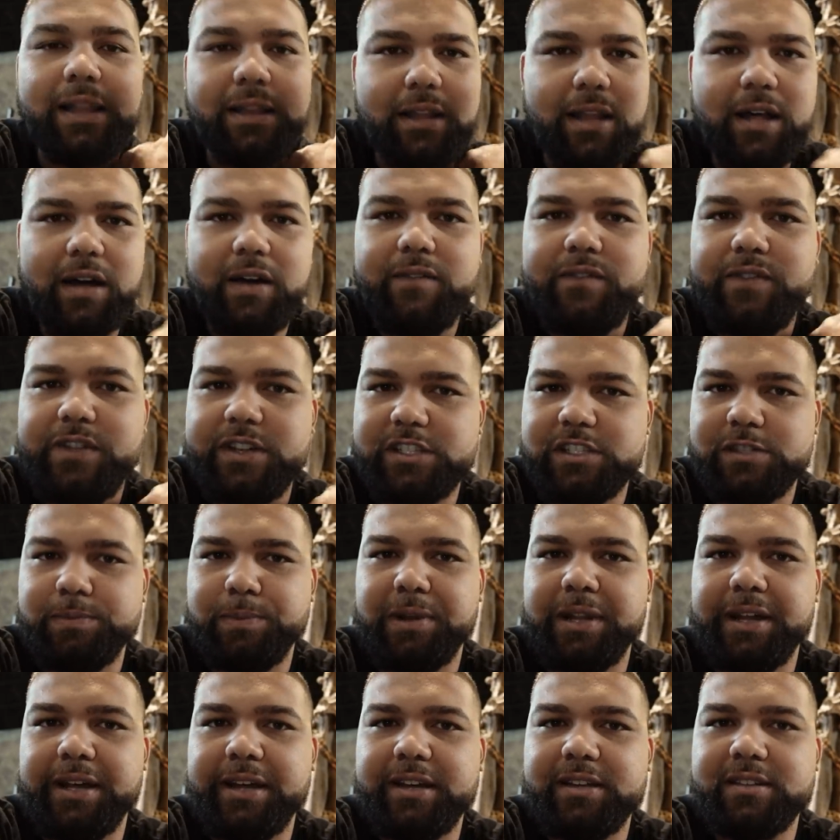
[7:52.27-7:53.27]
love this
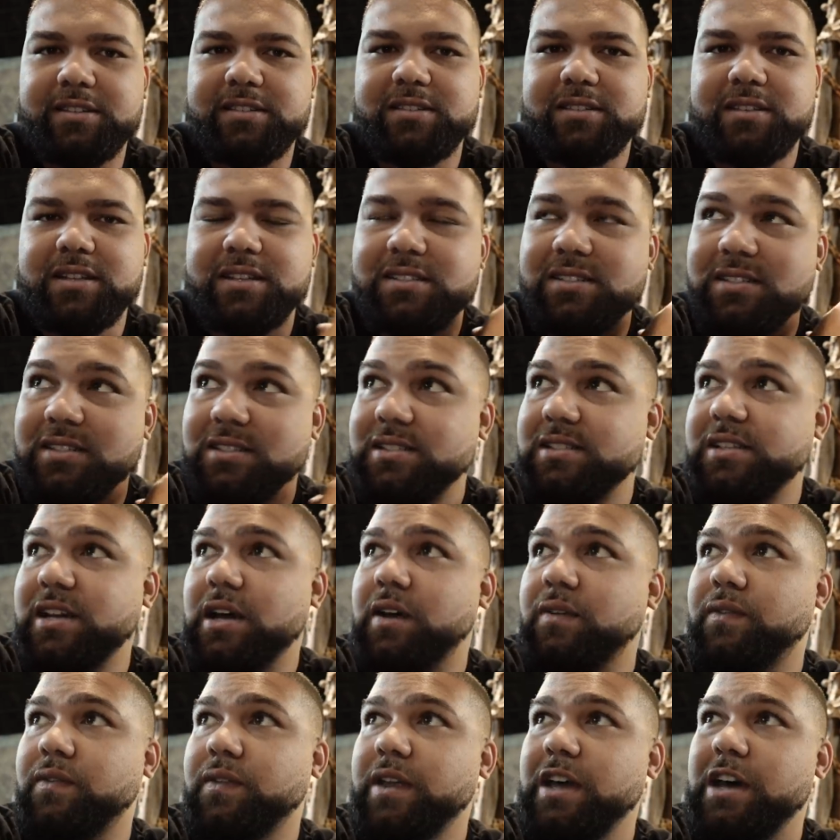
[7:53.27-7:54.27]
place. This is
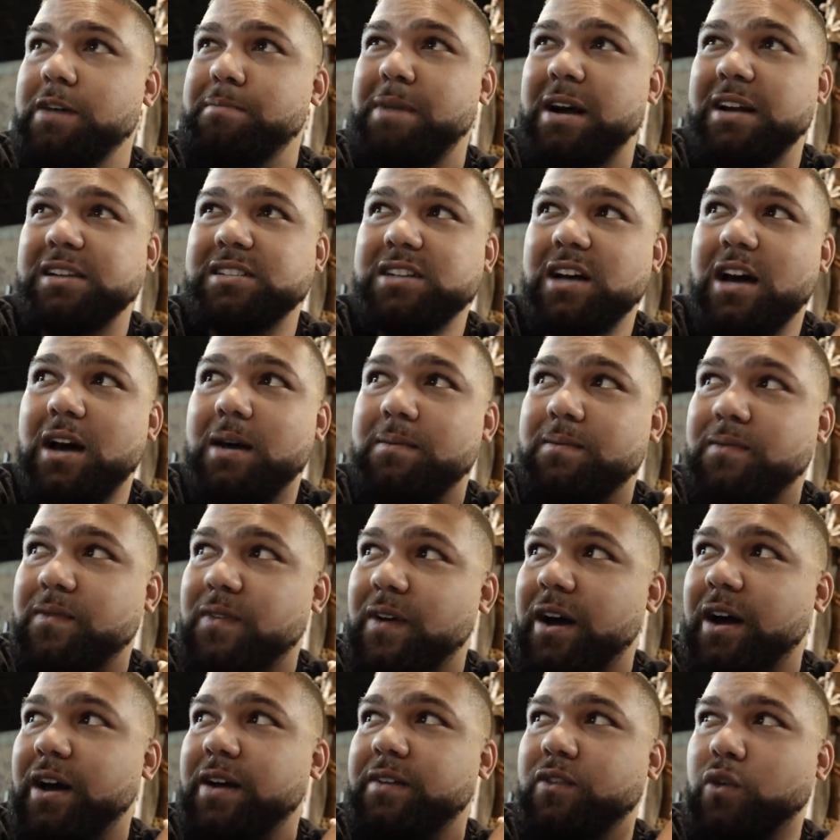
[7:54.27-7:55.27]
definitely in my top
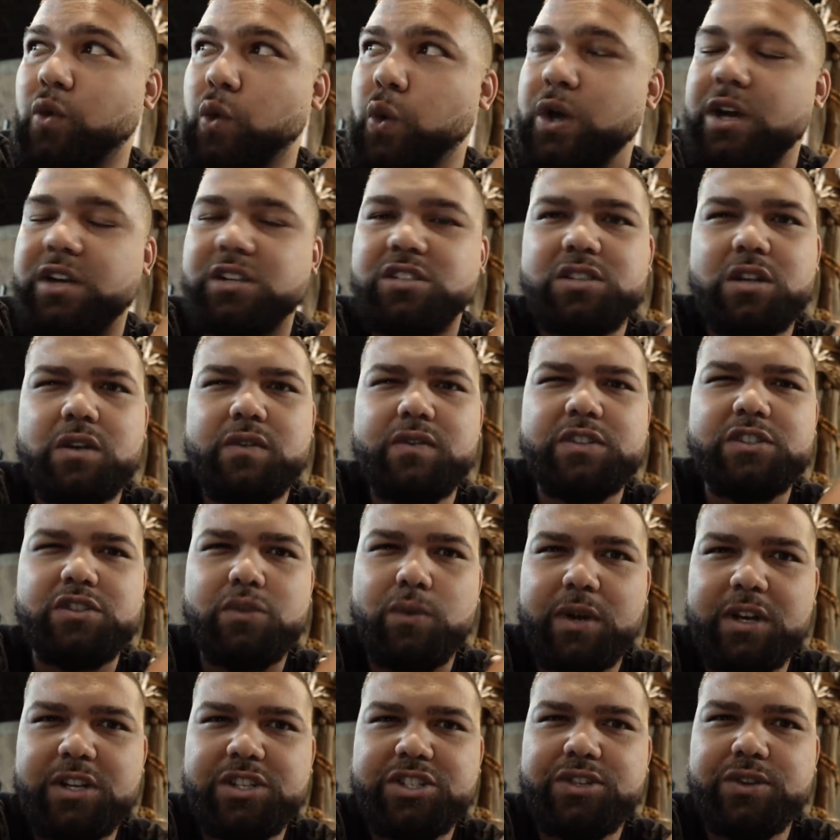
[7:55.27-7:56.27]
five quick service
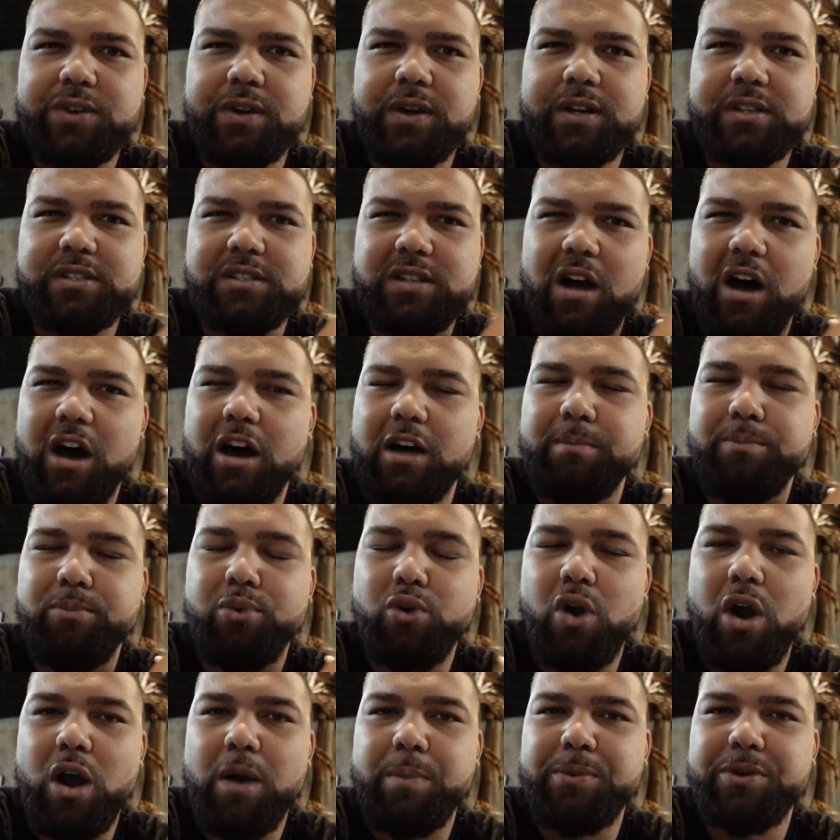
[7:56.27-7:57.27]
restaurants on
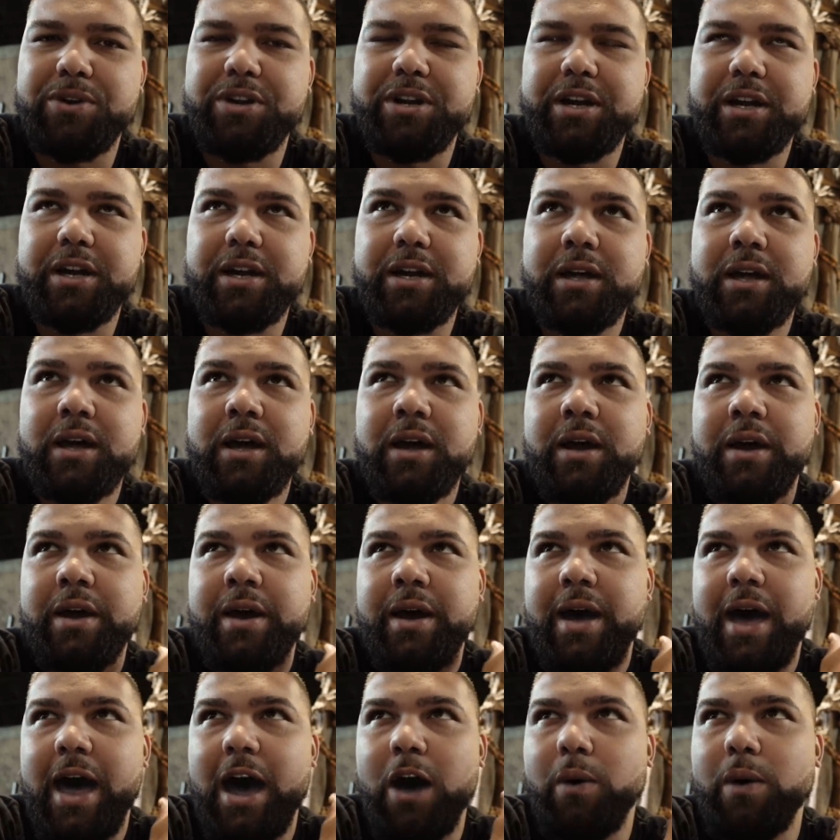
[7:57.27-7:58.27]
property.
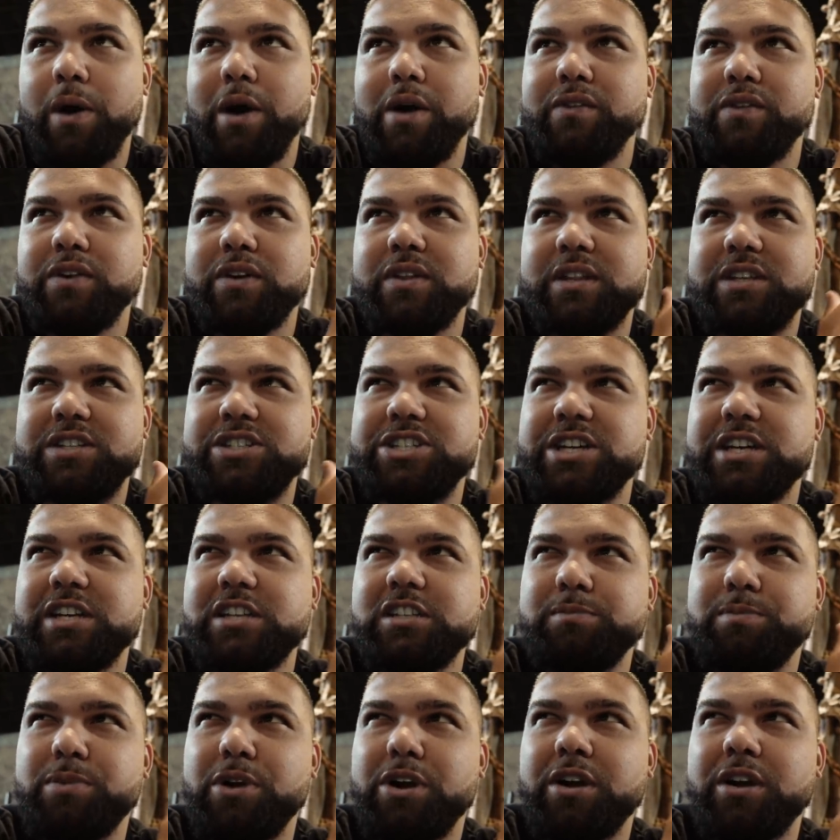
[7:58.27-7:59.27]
However, the
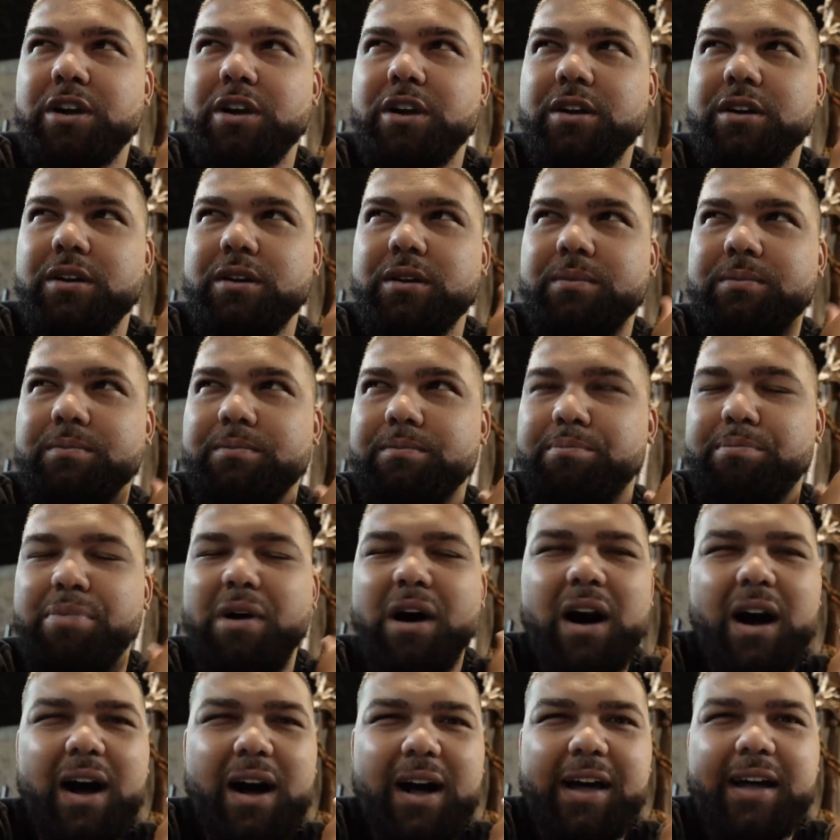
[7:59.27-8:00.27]
cheeseburger
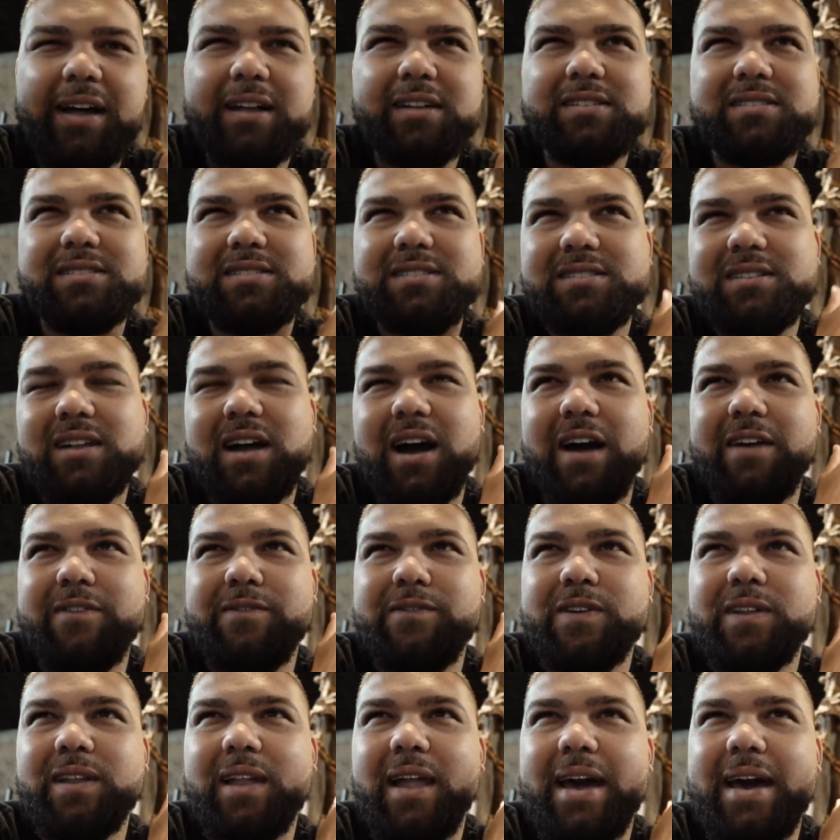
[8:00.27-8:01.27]
pods, I
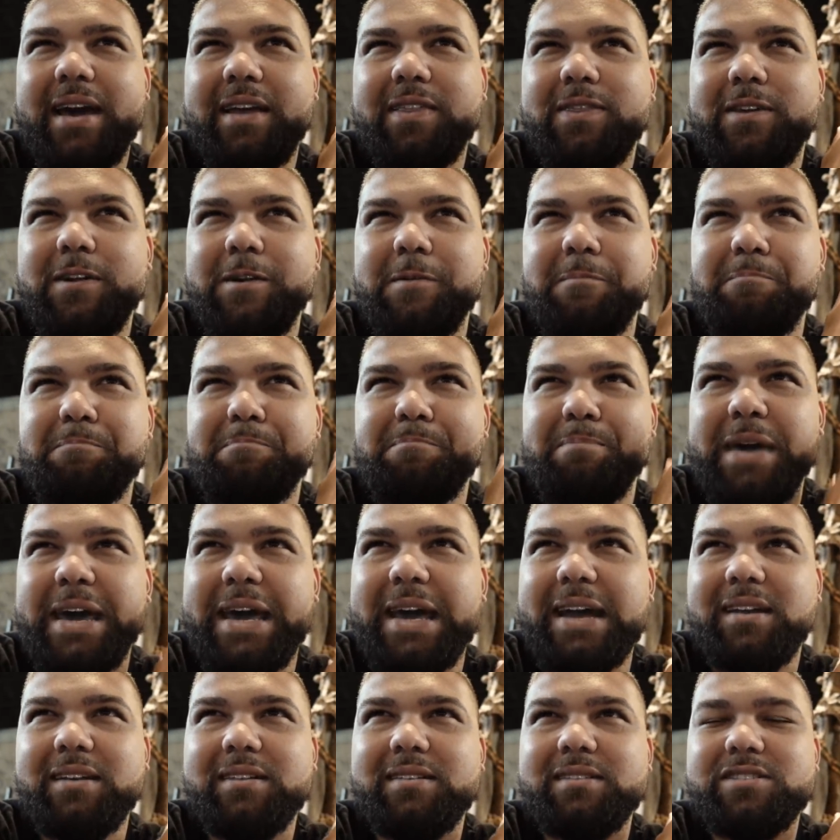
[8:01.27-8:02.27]
feel like their
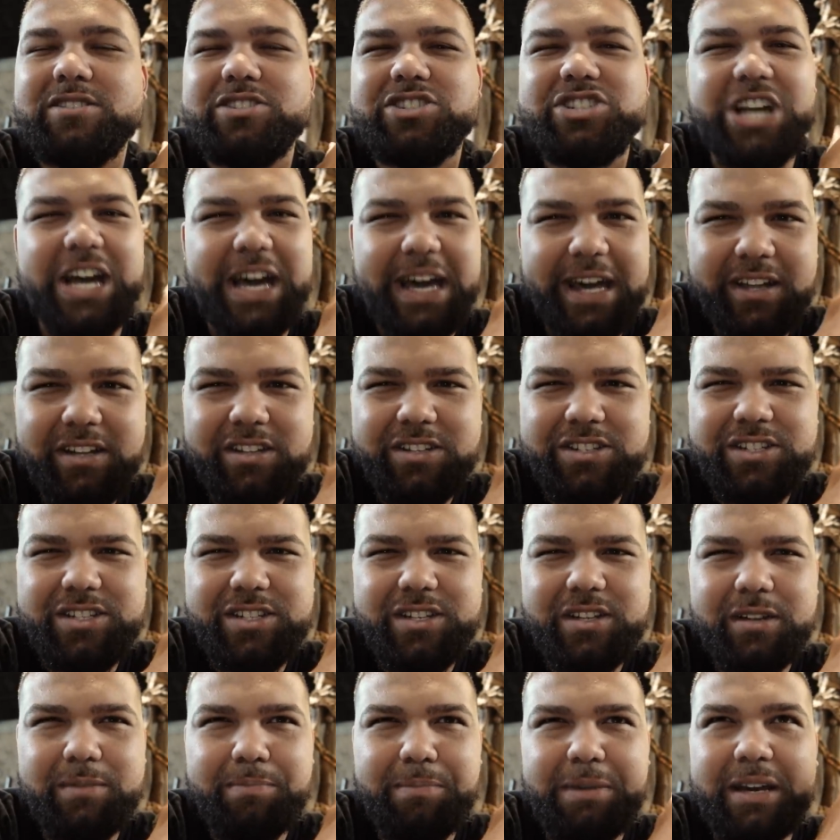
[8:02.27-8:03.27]
meat changed
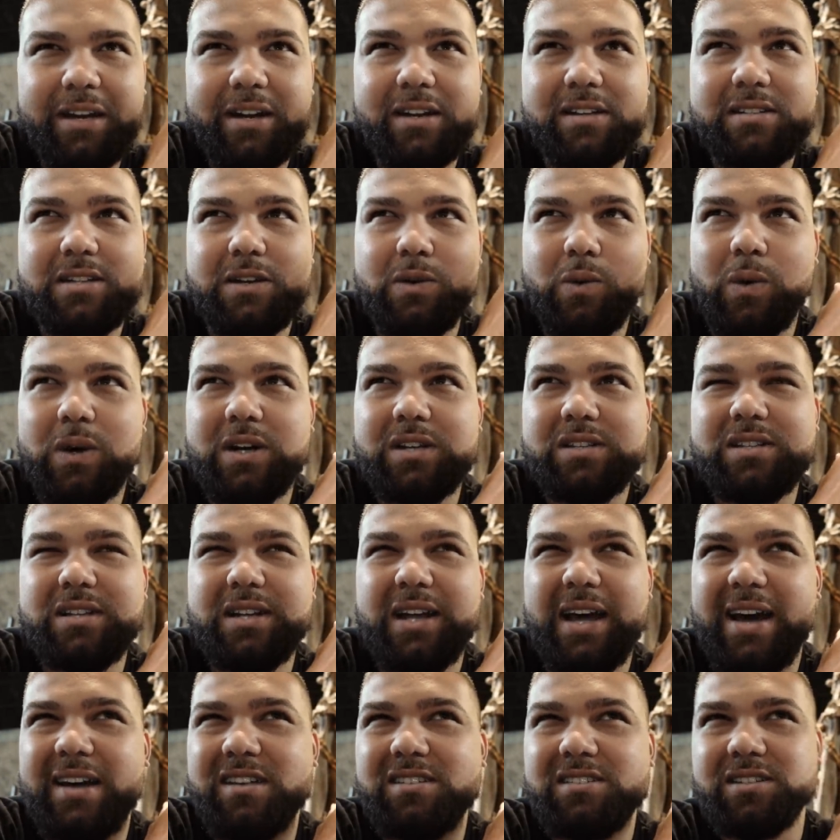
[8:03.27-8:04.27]
because it wasn't
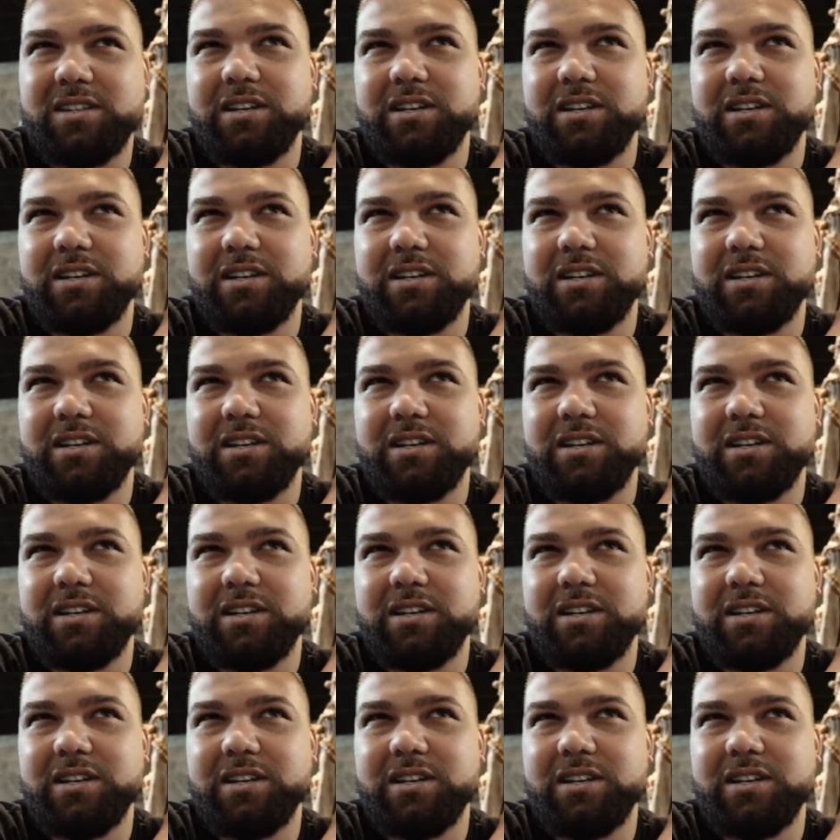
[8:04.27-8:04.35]
as